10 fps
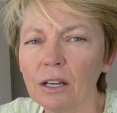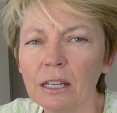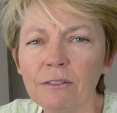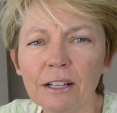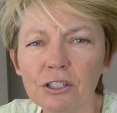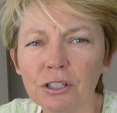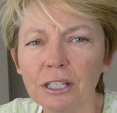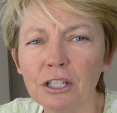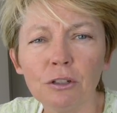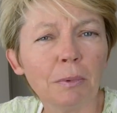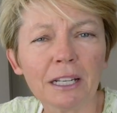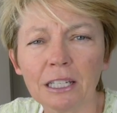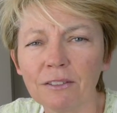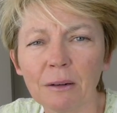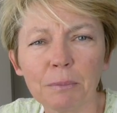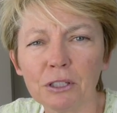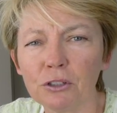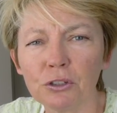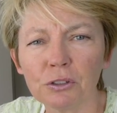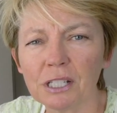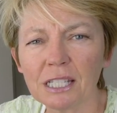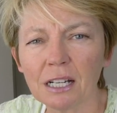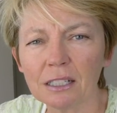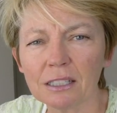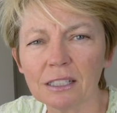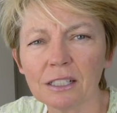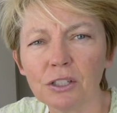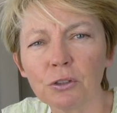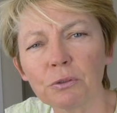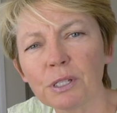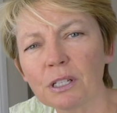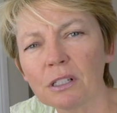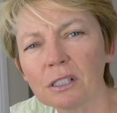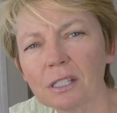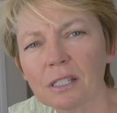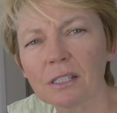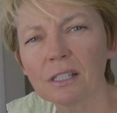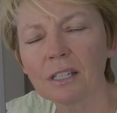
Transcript: eventually you might give up because you're disheartened at your results.